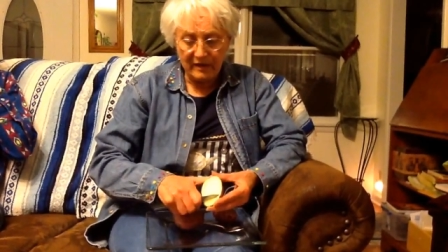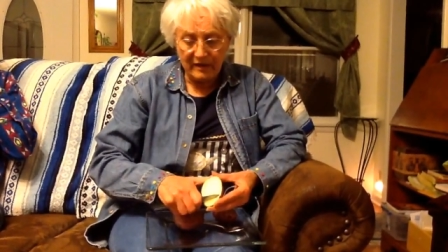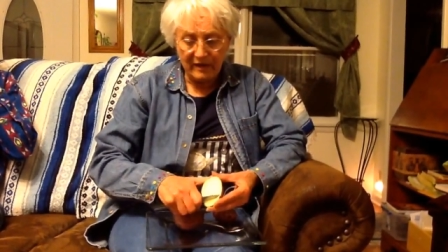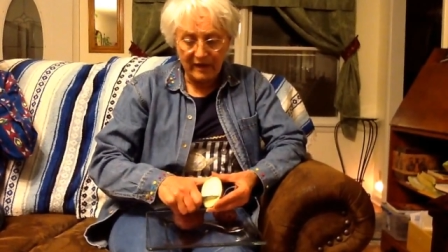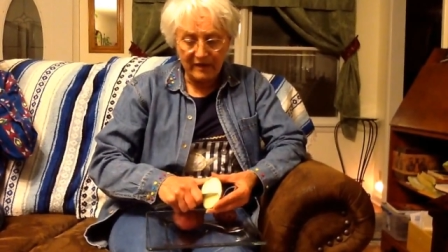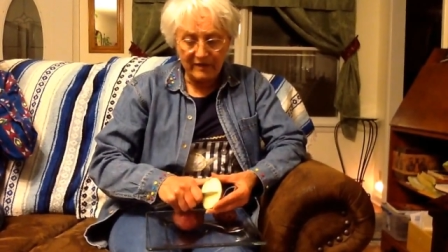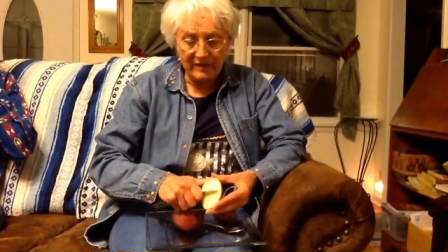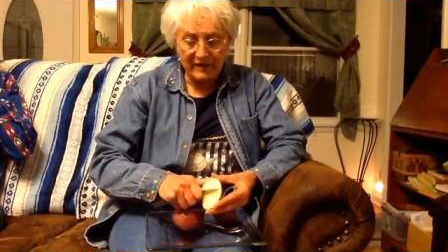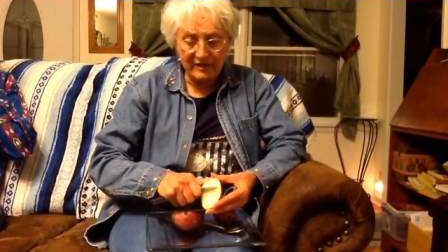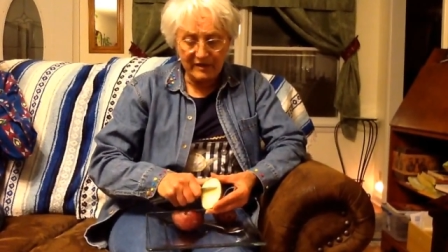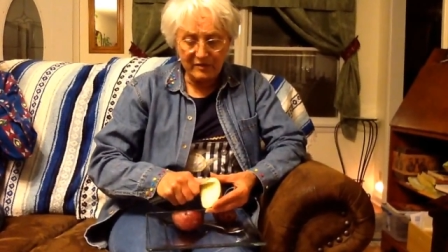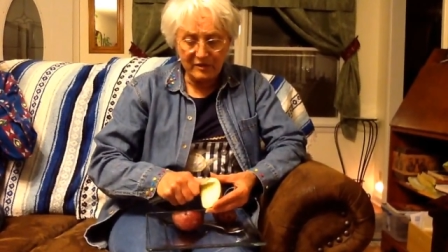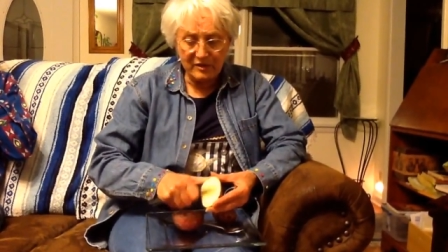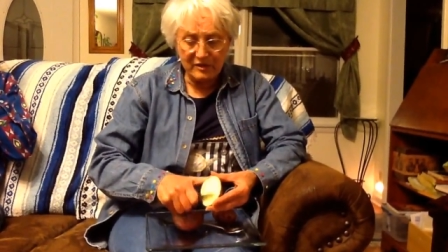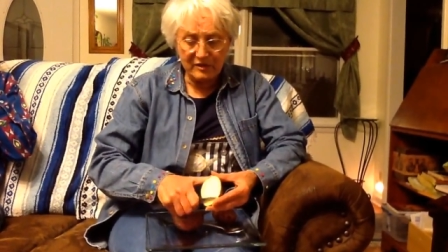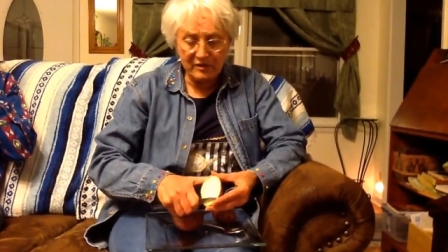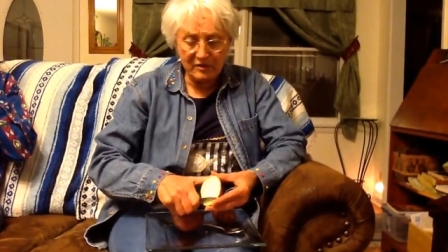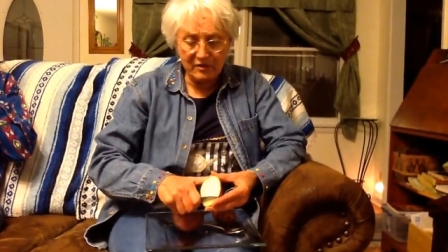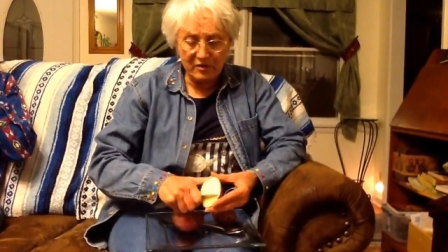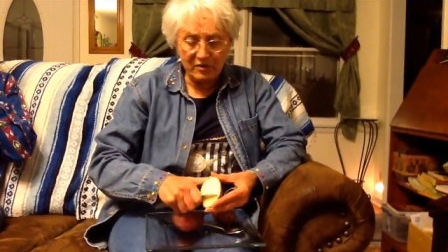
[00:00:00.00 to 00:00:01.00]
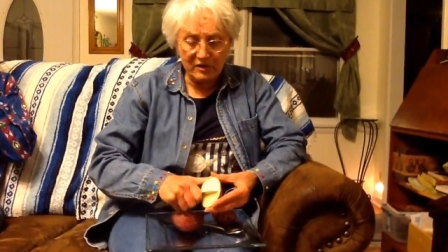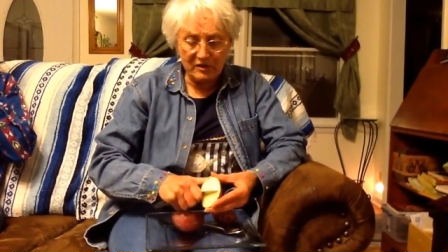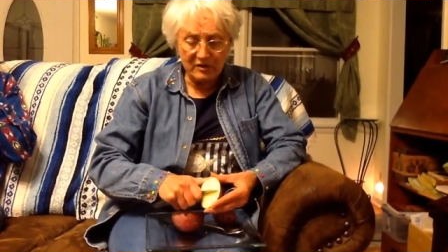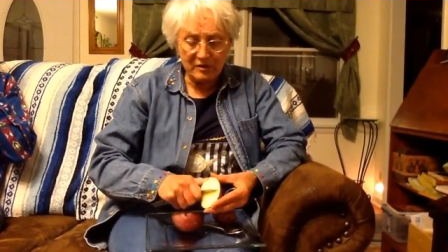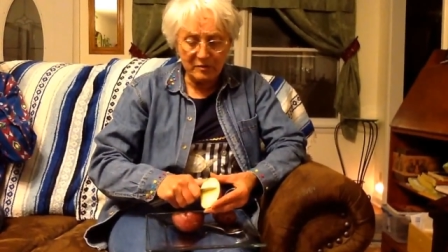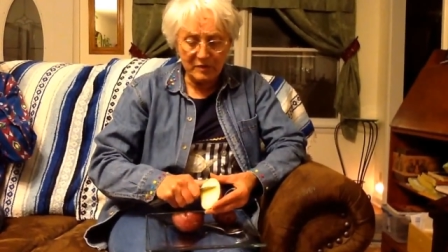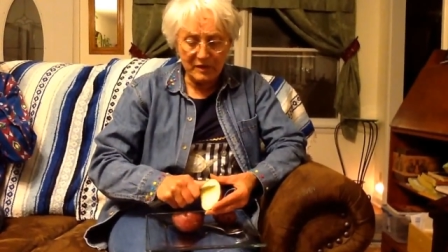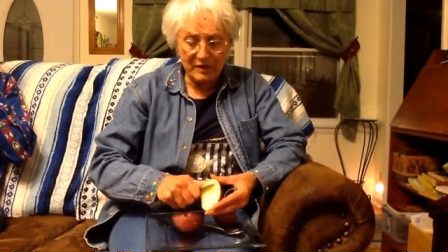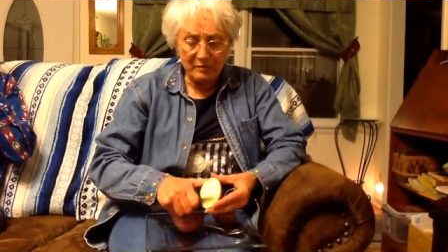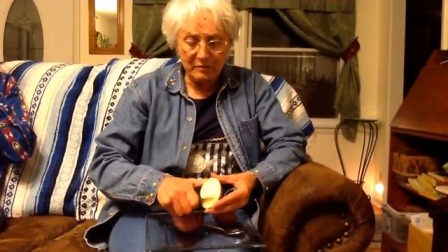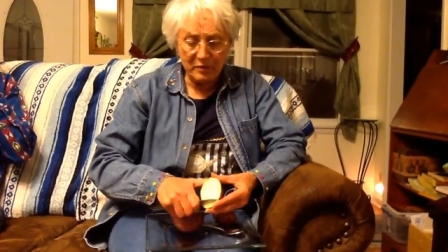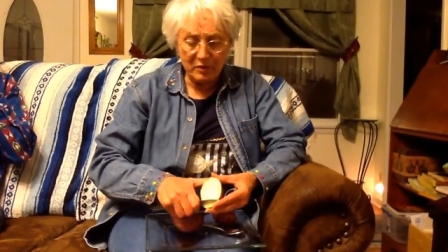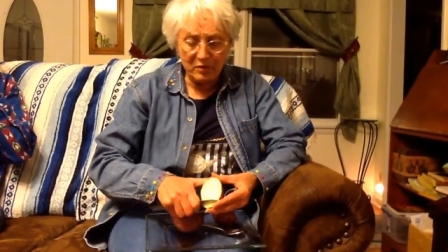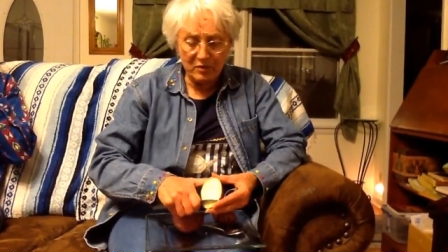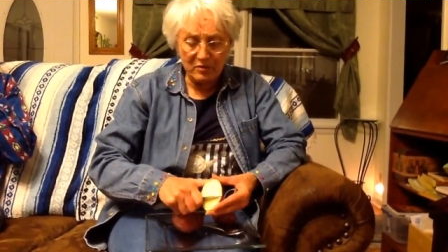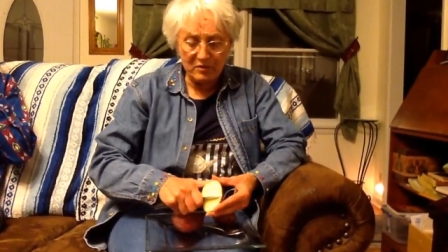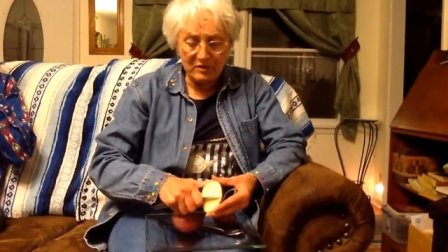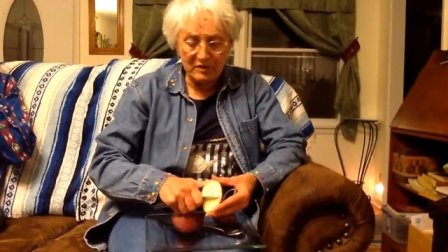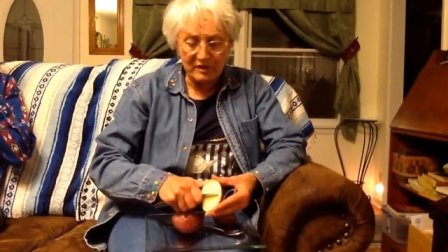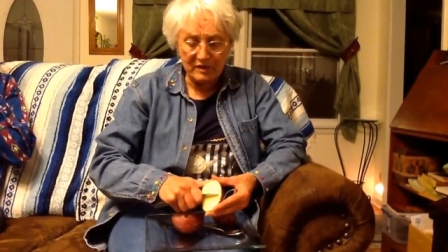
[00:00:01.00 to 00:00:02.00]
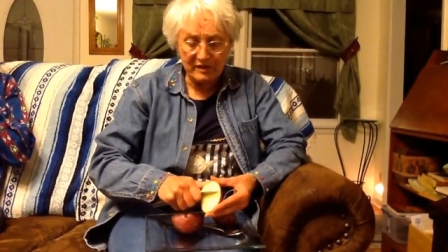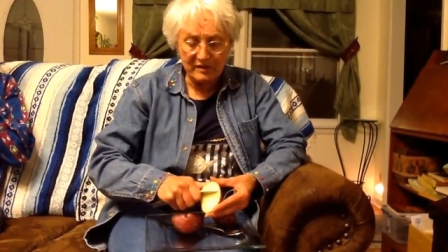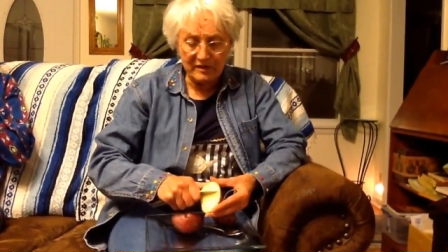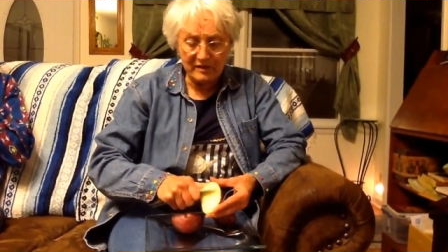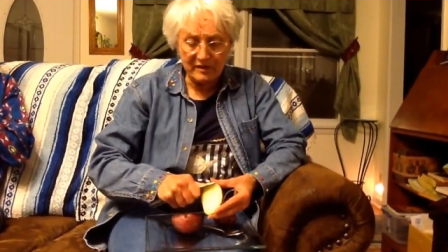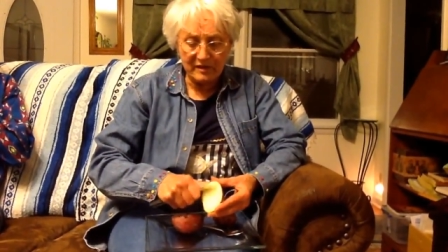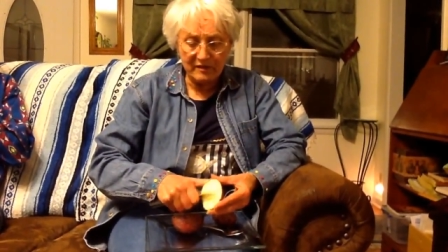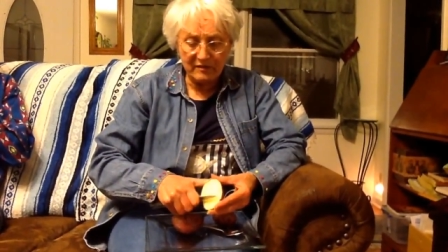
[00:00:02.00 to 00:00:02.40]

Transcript: and this is going to be a poultice